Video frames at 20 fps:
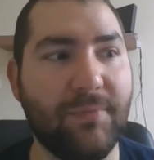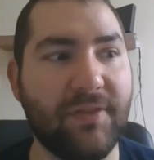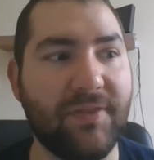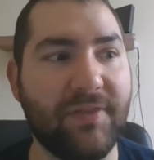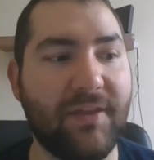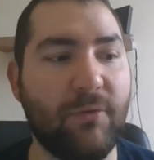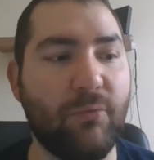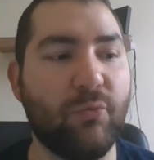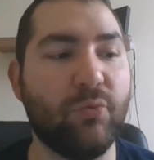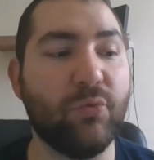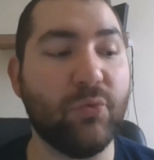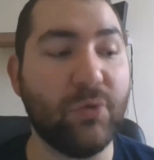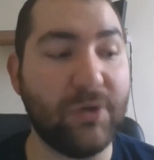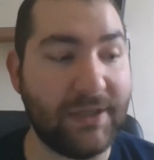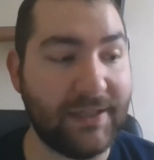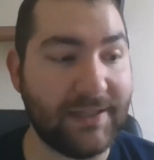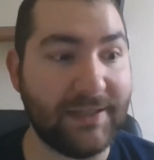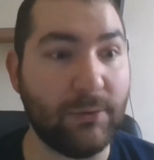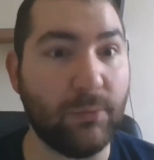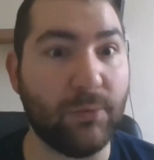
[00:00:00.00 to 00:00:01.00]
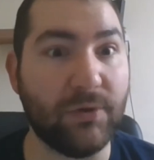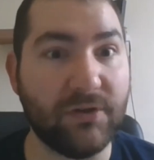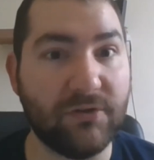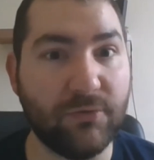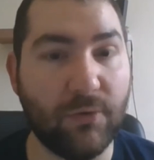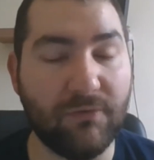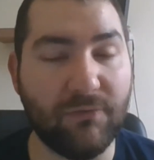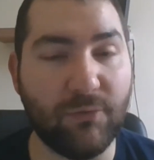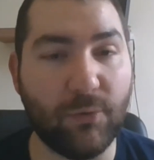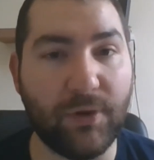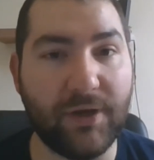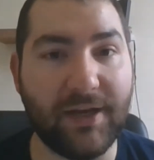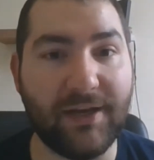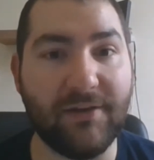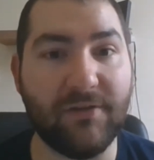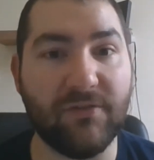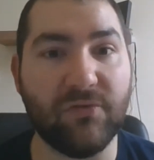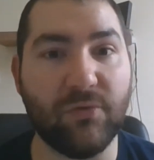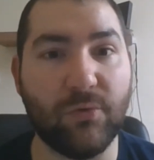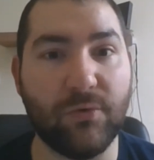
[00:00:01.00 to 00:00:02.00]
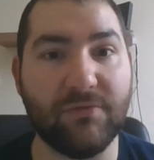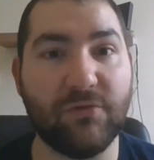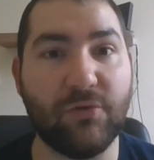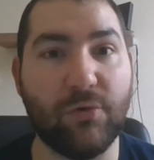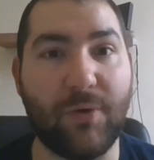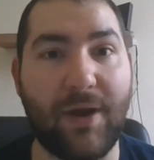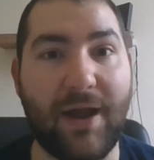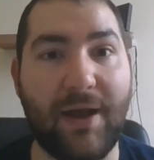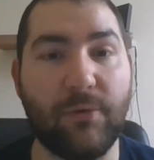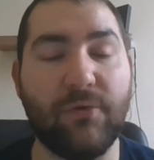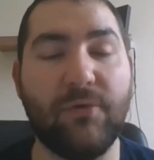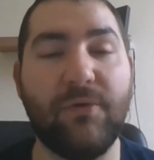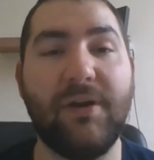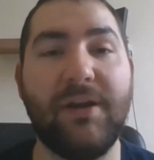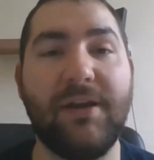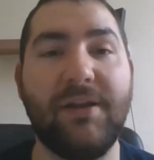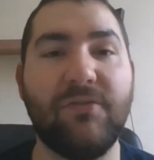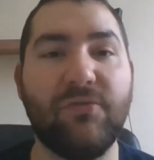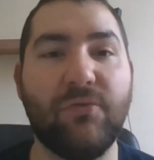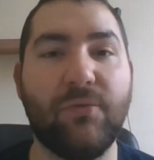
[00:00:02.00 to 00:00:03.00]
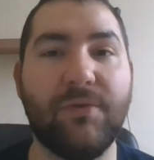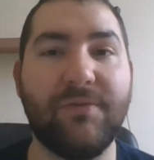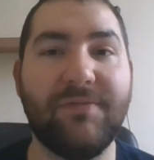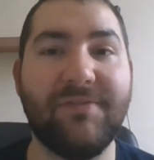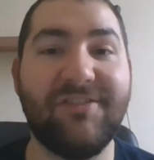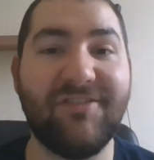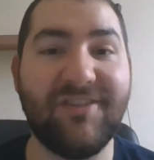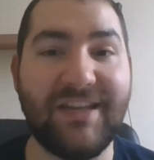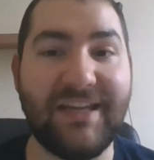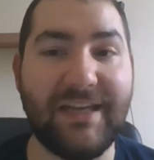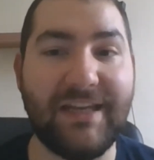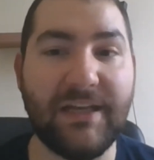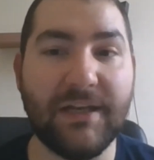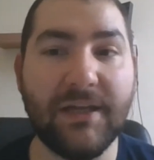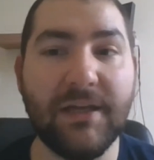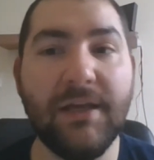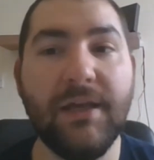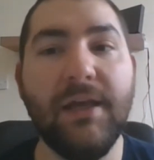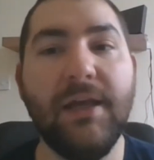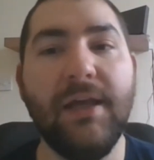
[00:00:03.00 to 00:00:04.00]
but they really want to avoid any sort of crowd or any sort of scene.